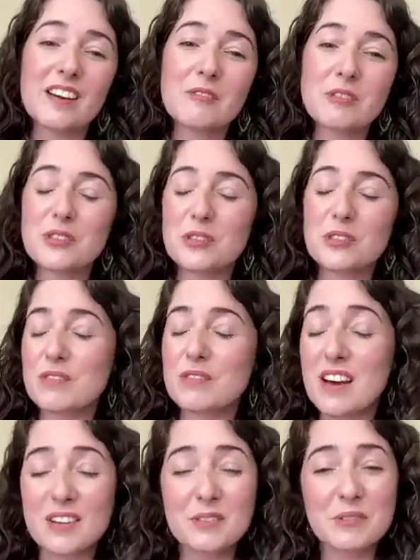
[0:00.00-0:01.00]
was sort of
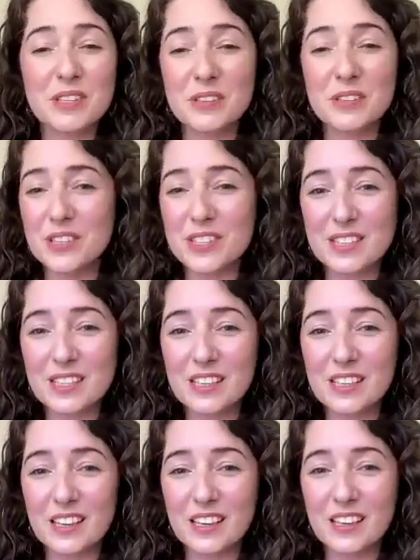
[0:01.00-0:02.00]
done with all the
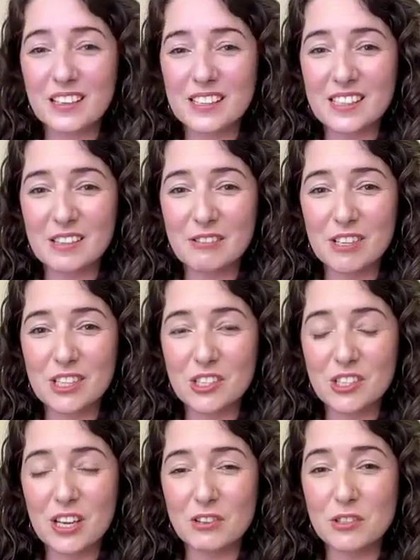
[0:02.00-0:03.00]
seeking, and he
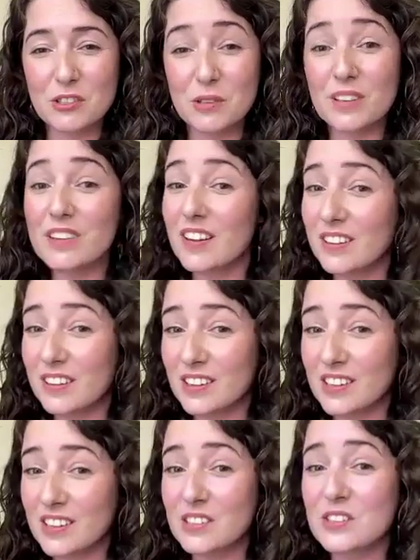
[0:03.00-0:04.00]
reached out to
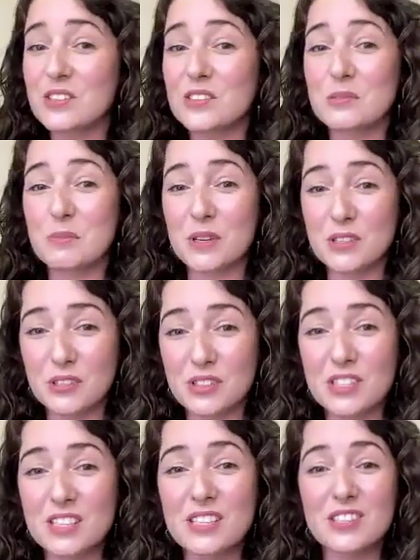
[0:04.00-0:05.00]
another spiritual
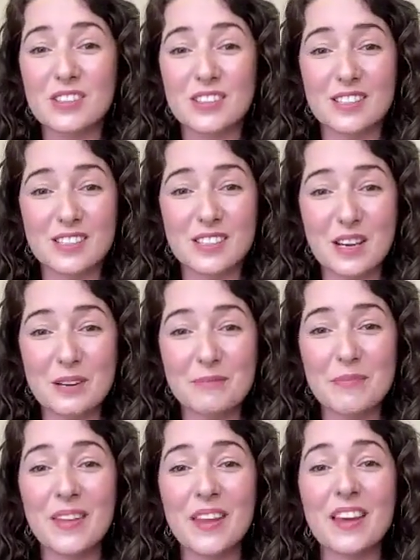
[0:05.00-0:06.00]
teacher at the time